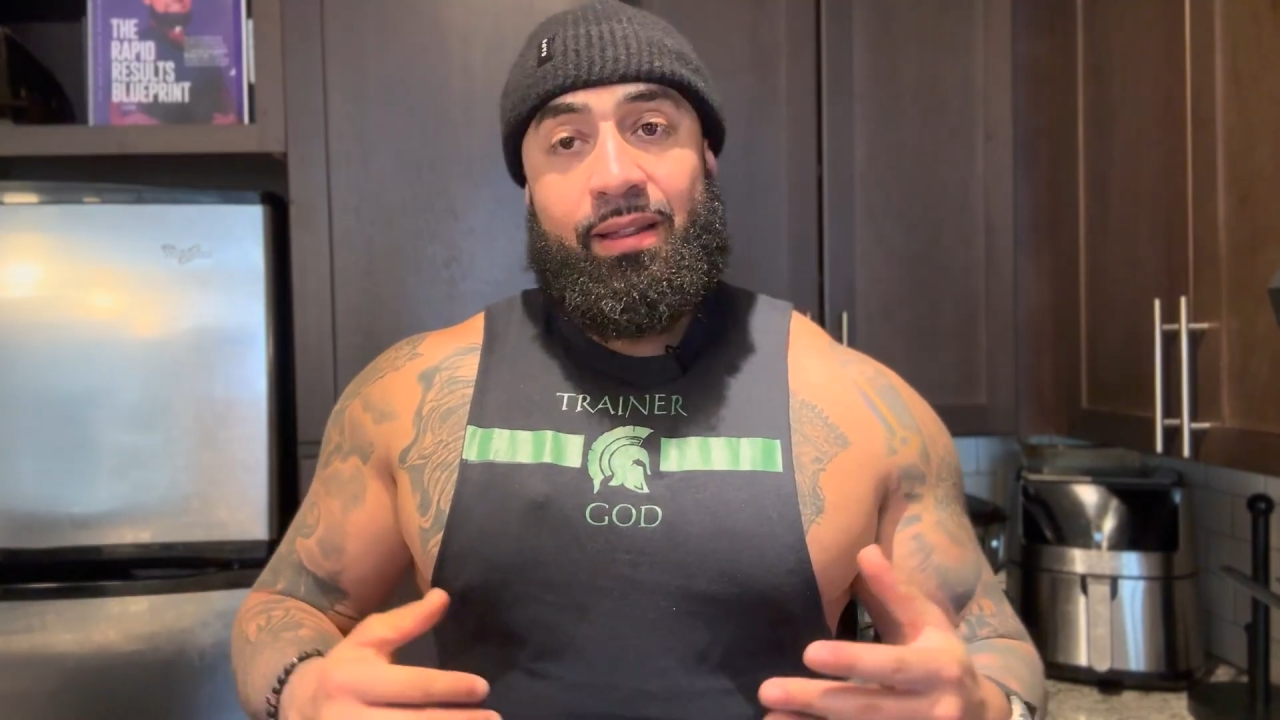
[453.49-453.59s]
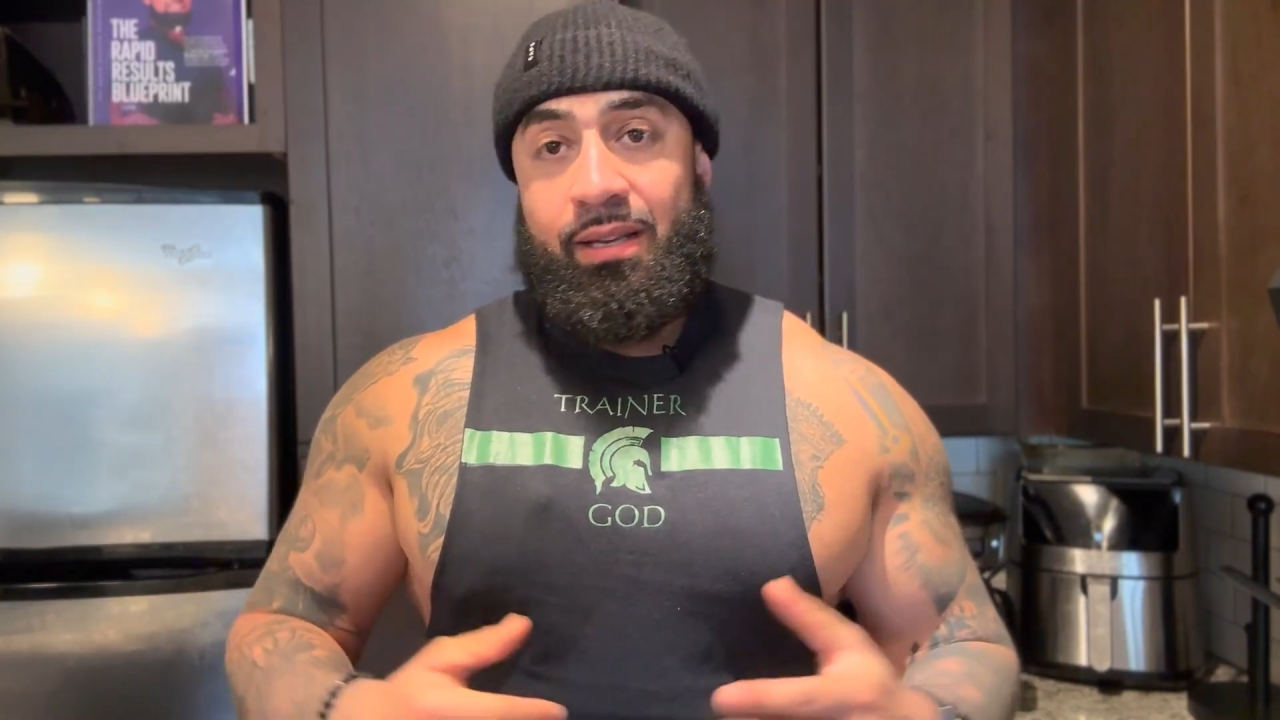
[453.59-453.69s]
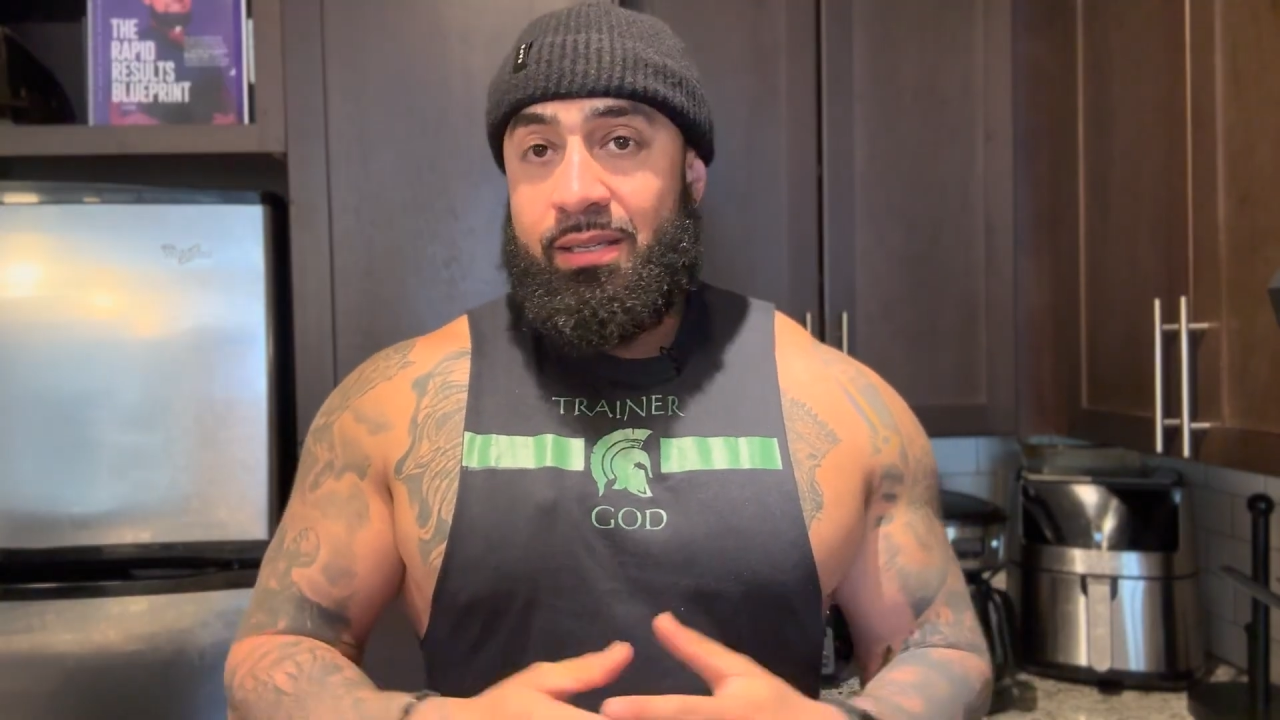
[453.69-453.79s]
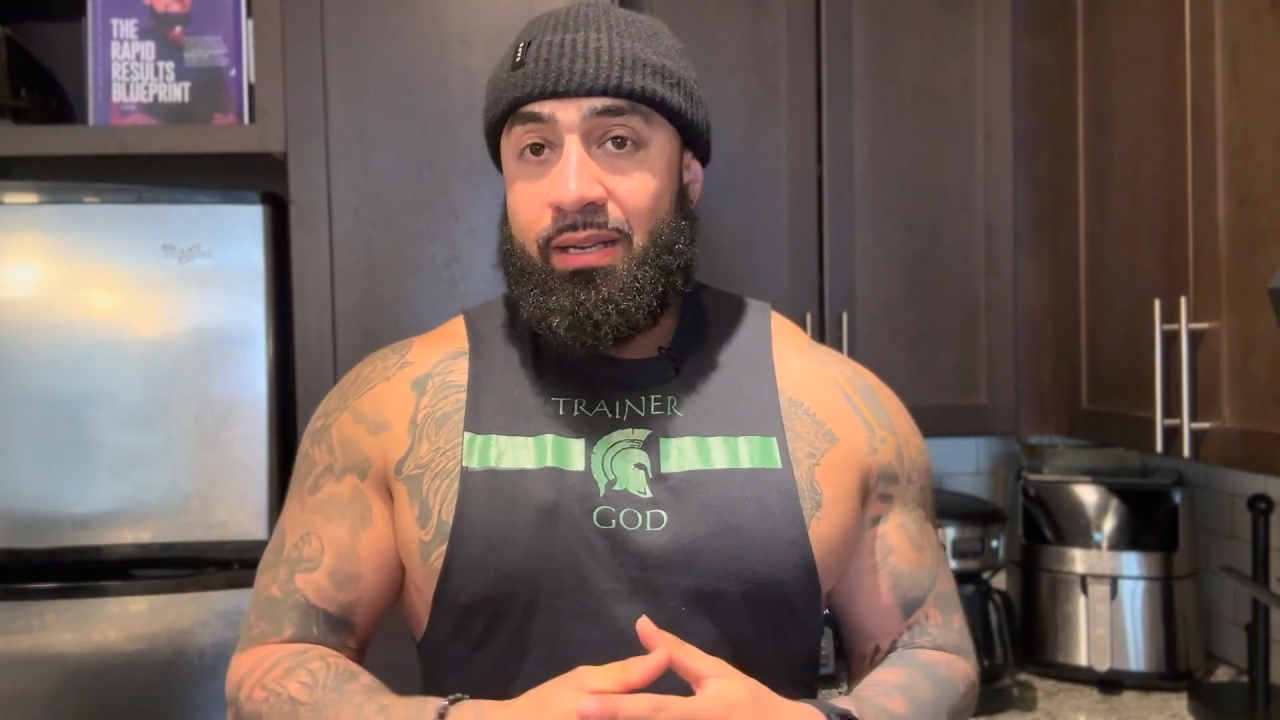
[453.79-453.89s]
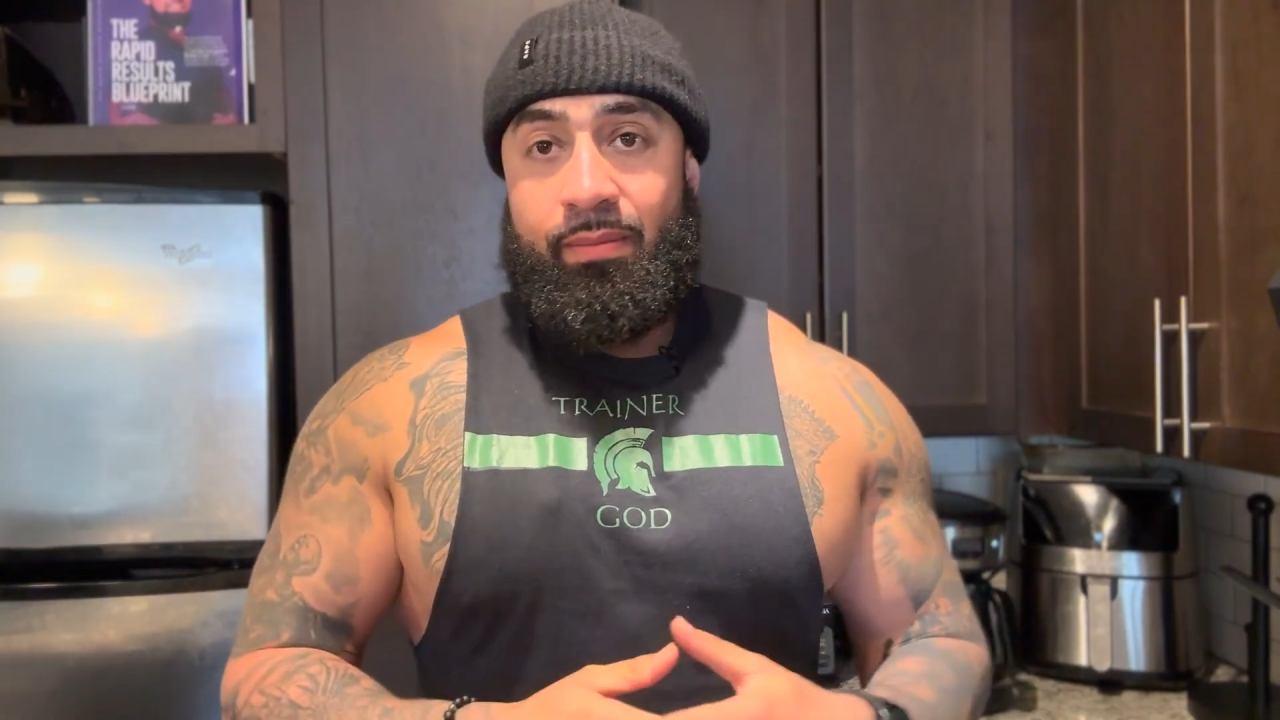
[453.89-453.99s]

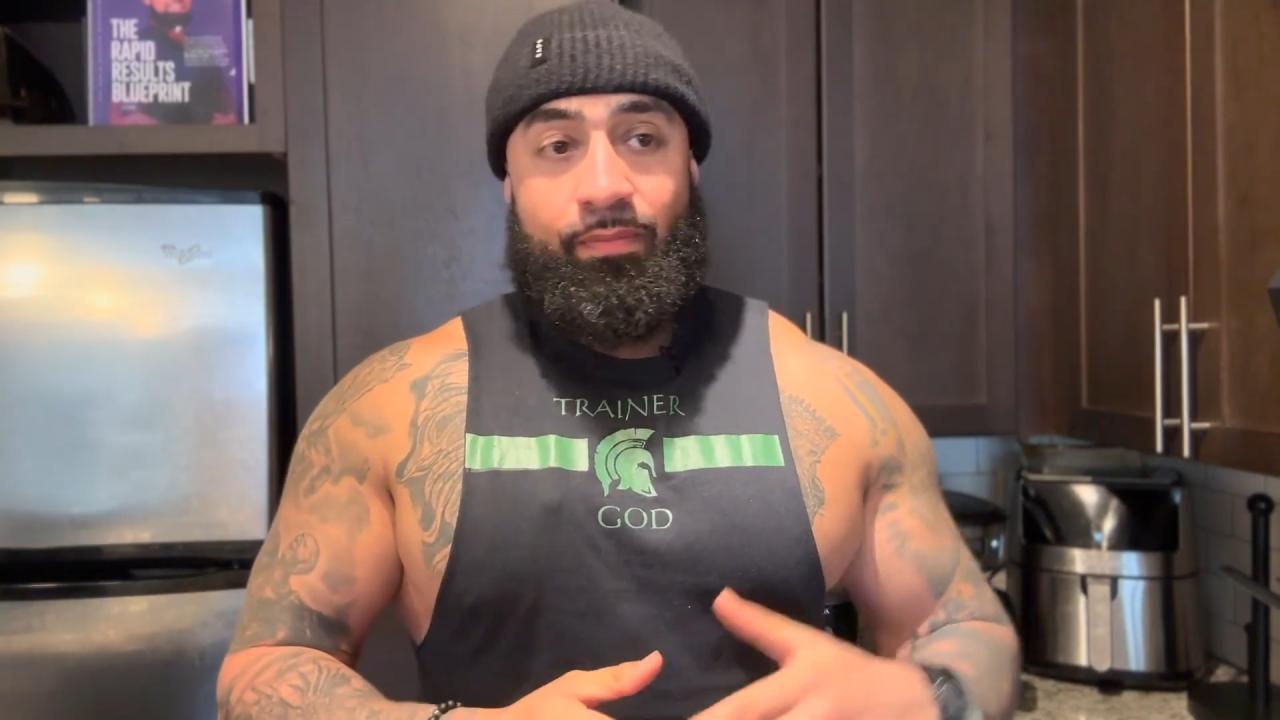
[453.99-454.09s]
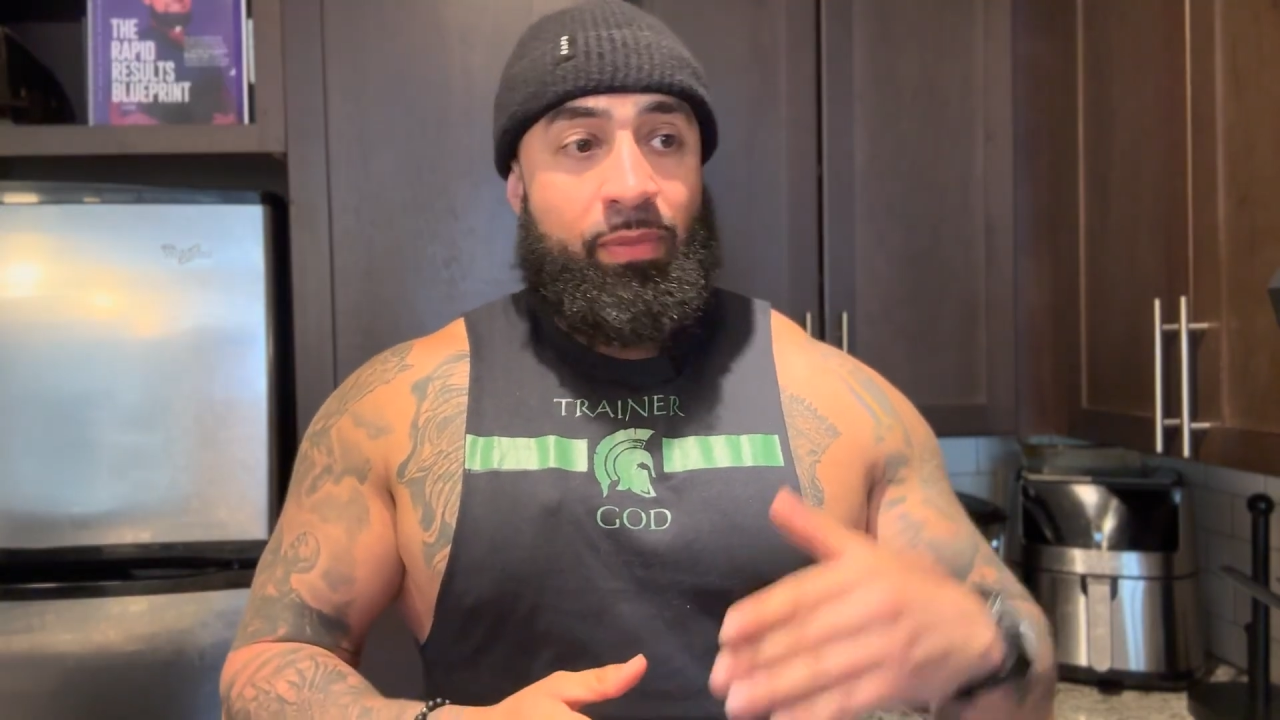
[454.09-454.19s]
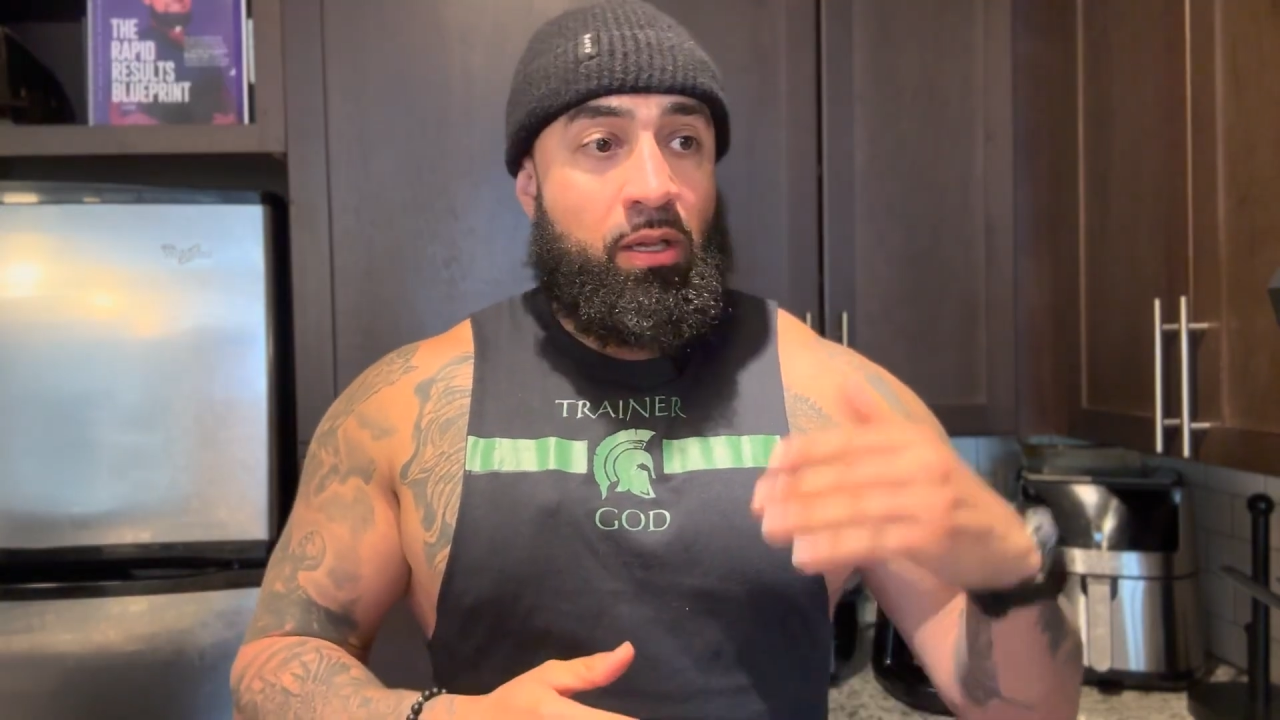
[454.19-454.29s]
listen,